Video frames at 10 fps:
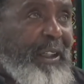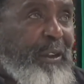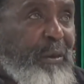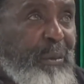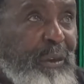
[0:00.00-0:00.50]

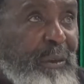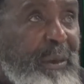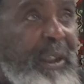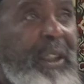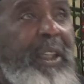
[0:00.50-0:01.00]
no Muslim.
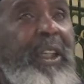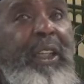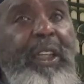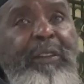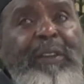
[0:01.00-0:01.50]
And
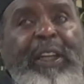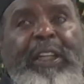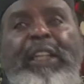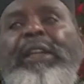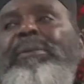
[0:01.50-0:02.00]
he by him.